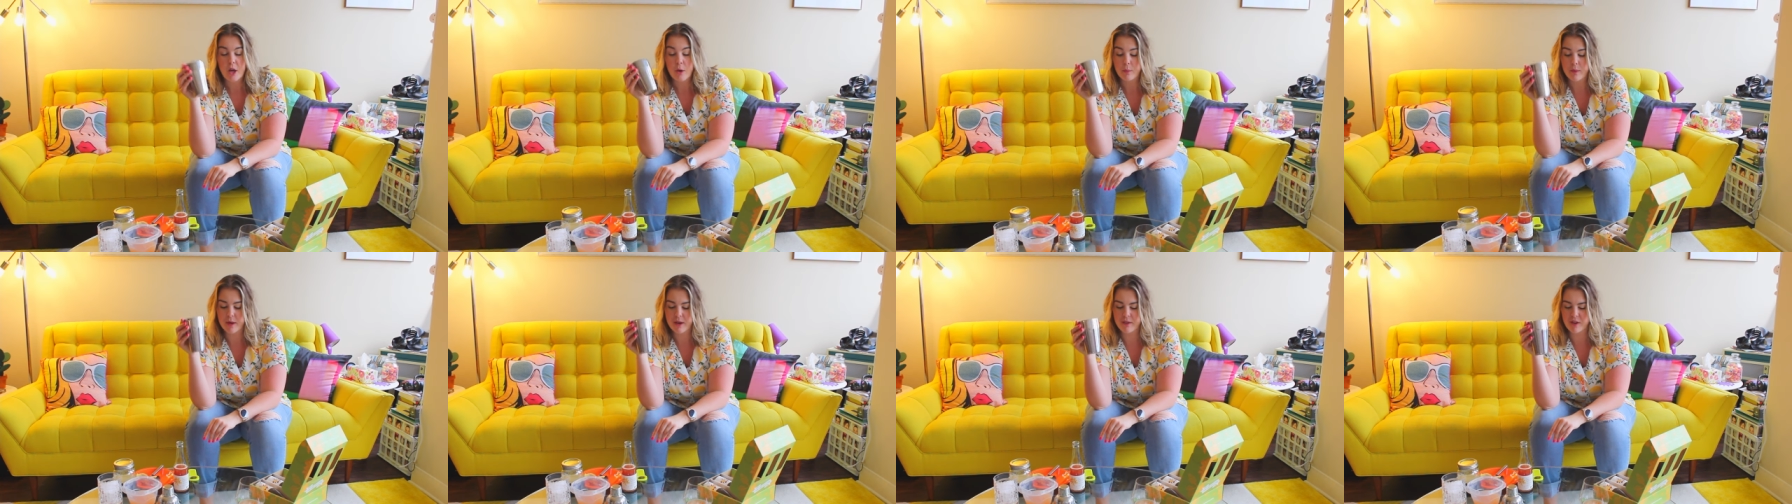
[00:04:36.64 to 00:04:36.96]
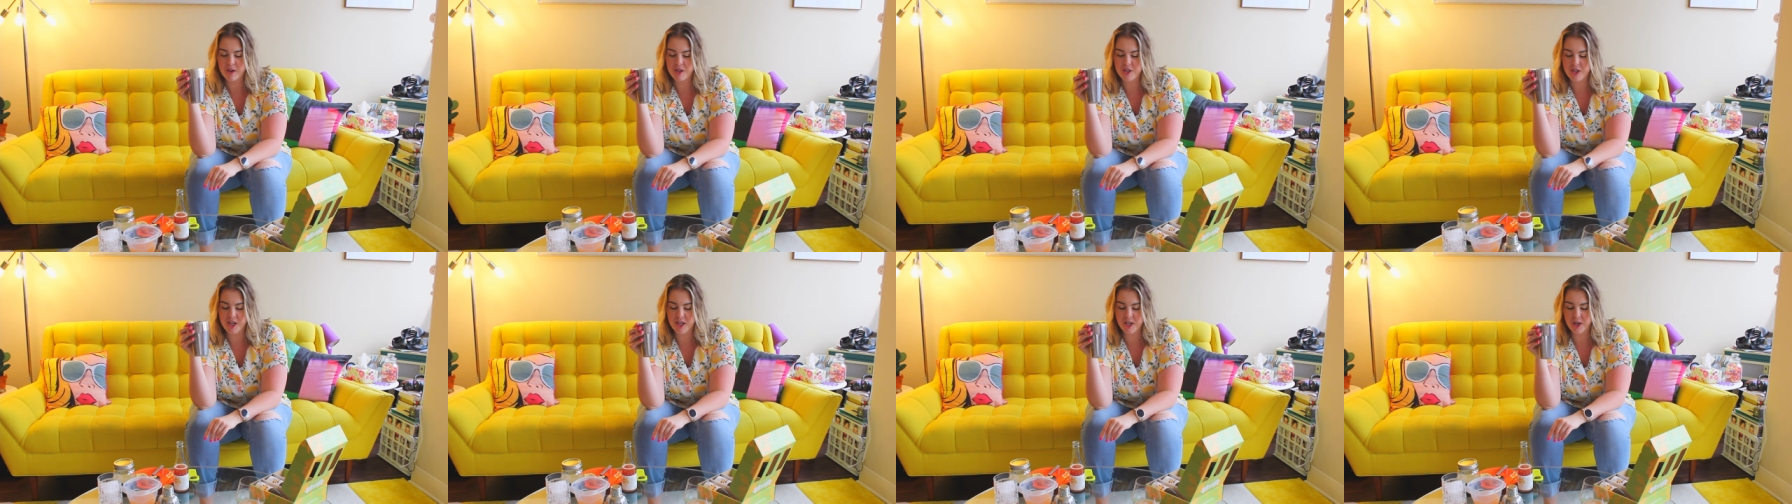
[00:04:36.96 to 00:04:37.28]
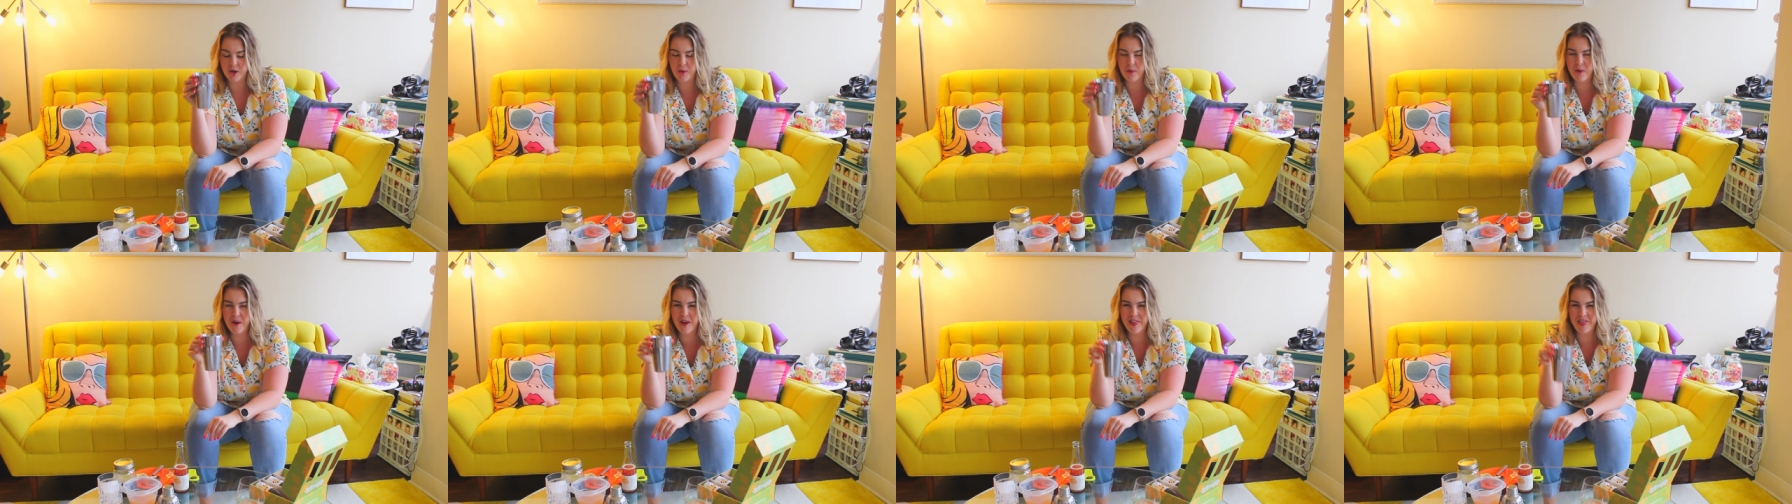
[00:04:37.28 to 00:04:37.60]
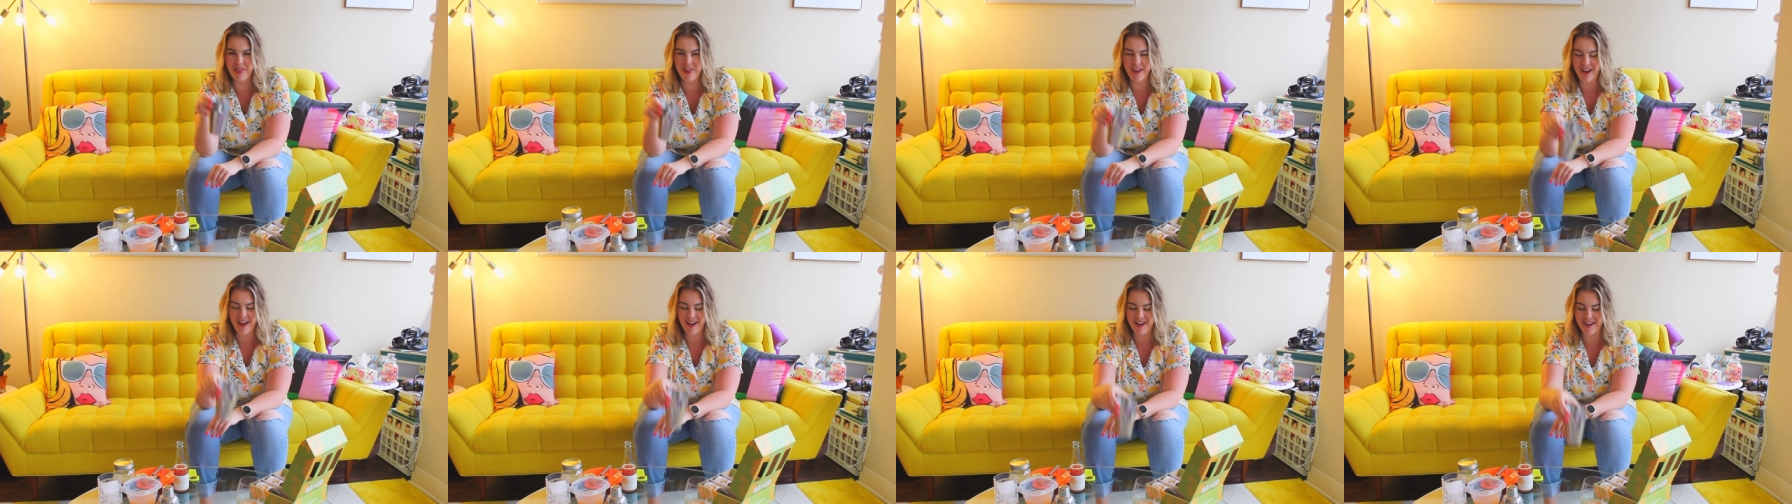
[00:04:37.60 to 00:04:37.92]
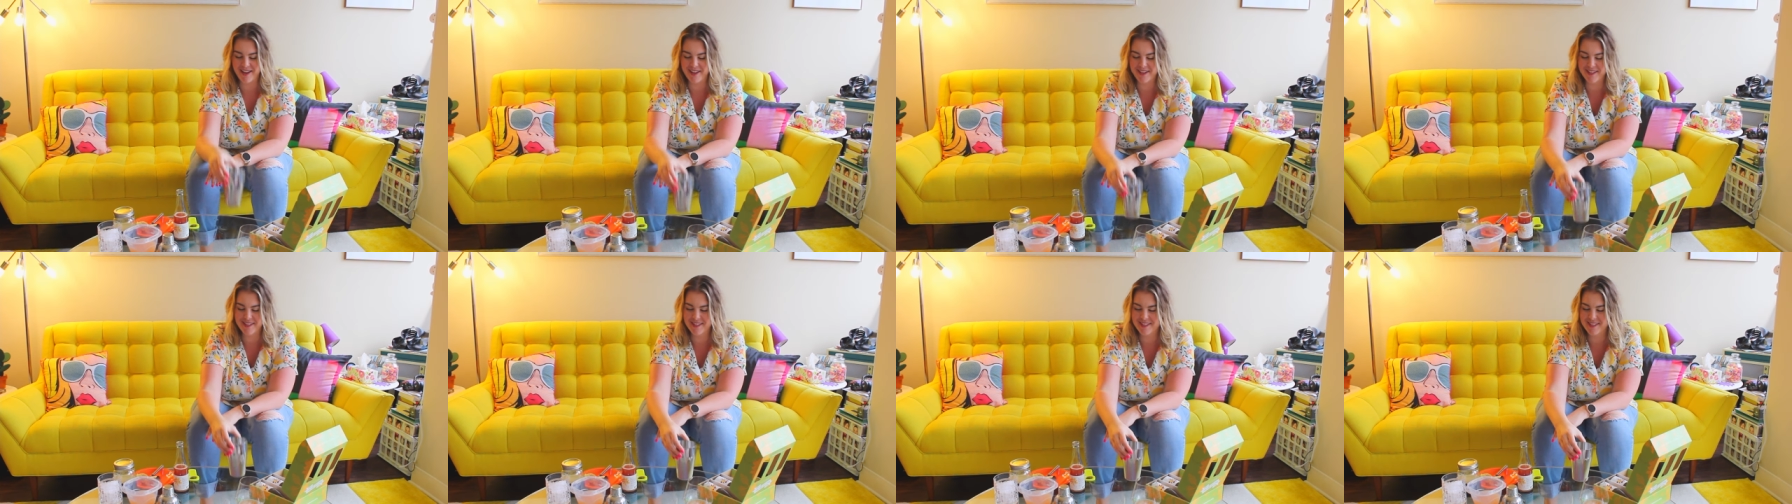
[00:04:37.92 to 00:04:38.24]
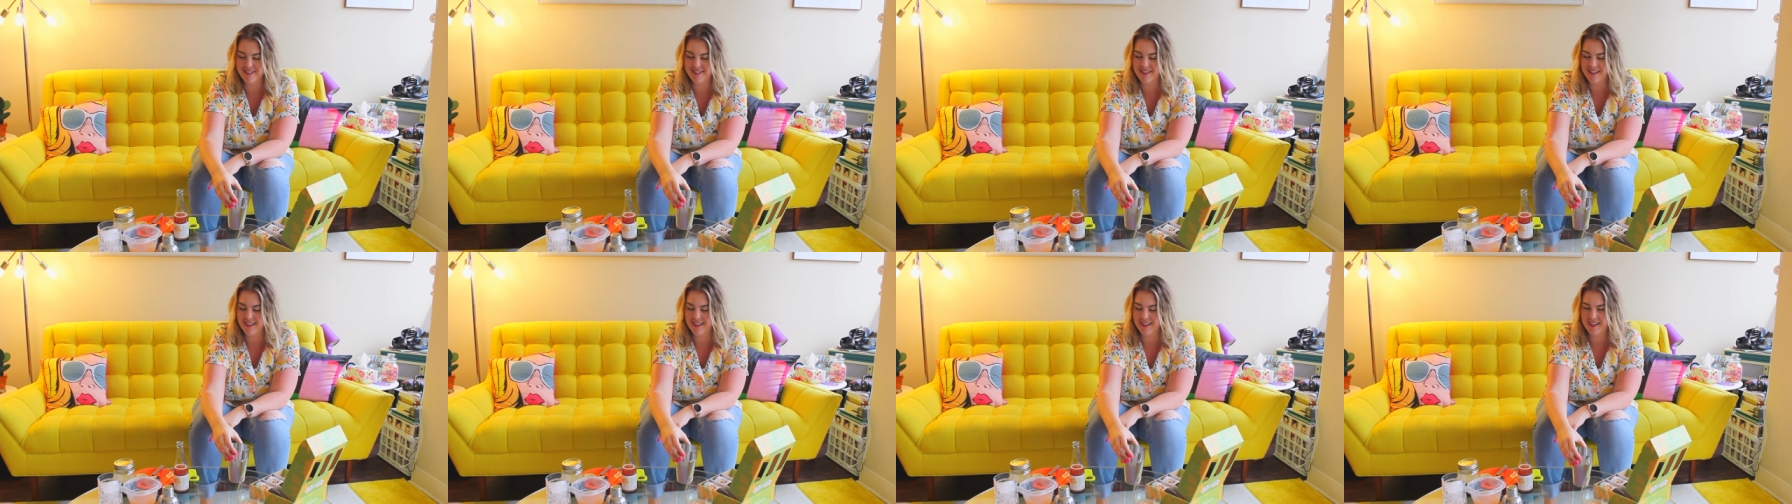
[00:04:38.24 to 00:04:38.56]
we have our shaker with
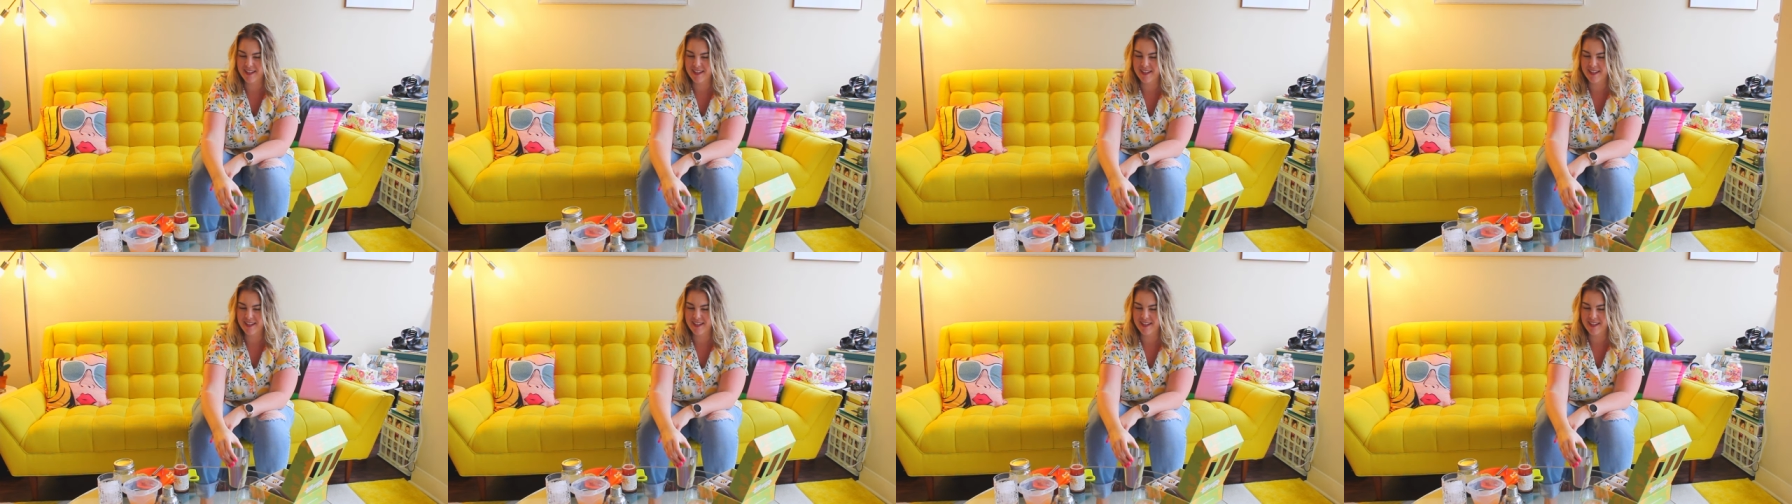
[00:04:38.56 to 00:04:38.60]
ice.